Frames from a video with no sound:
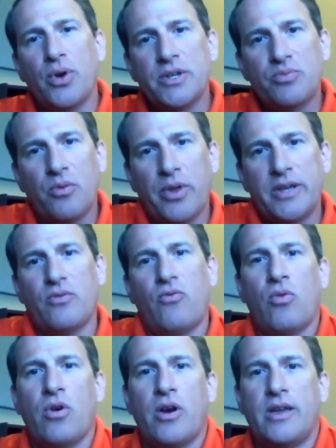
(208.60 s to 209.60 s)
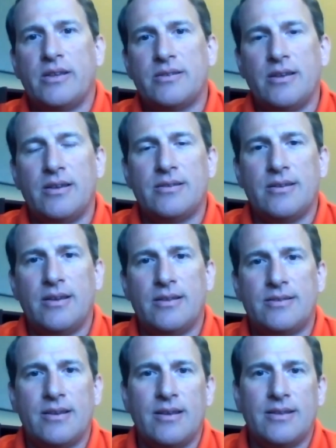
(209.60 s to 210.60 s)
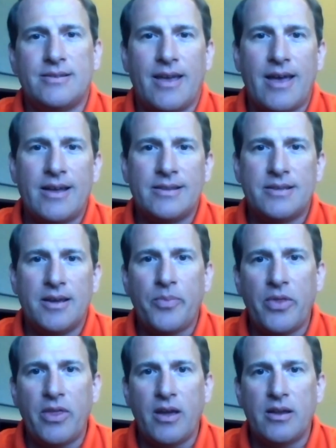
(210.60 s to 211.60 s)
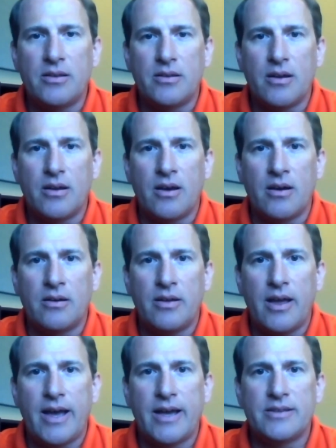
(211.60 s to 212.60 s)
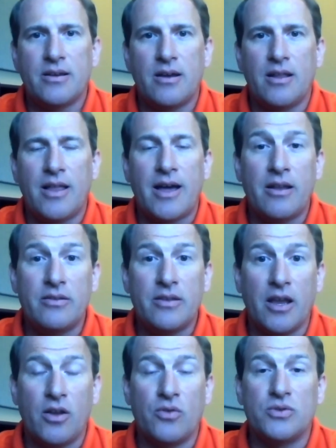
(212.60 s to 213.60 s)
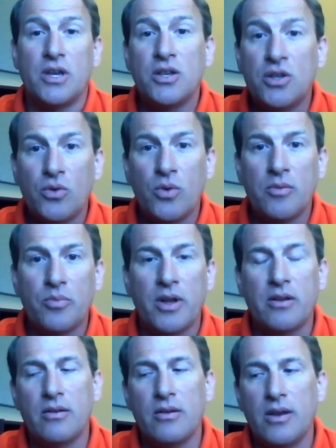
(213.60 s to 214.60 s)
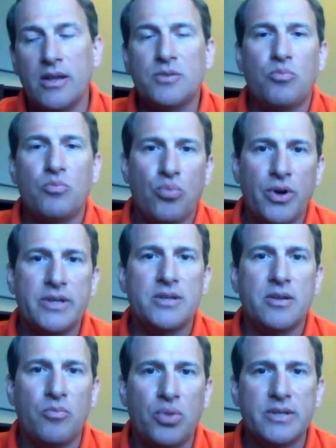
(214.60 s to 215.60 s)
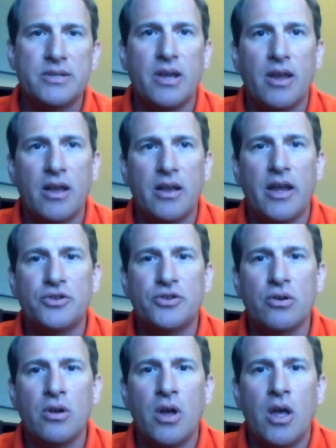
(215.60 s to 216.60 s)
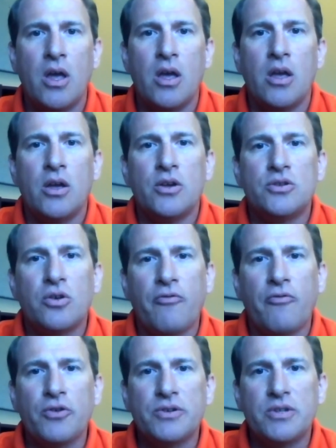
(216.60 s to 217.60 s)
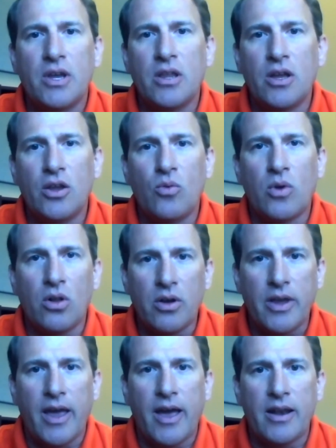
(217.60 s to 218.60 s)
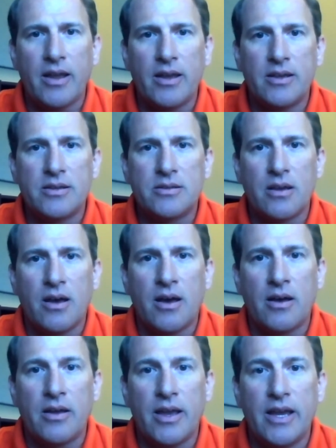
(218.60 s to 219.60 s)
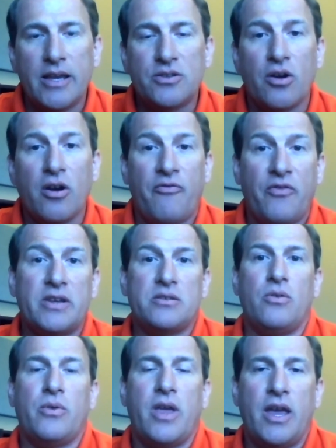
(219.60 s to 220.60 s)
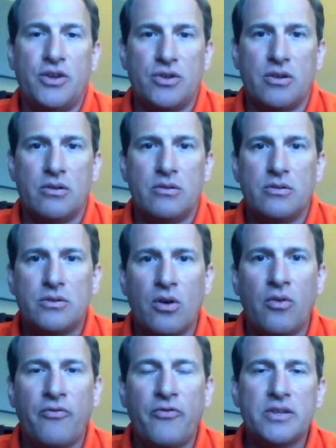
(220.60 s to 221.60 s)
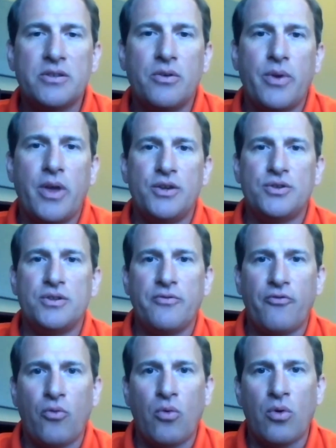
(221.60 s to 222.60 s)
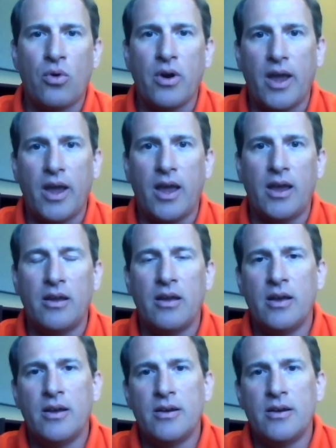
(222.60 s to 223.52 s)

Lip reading: principal place of work it's a concept that has a lot that goes into it, but it's pretty simplistic in nature. So the first thing that you want to look at is there a fixed location? So fixed location for a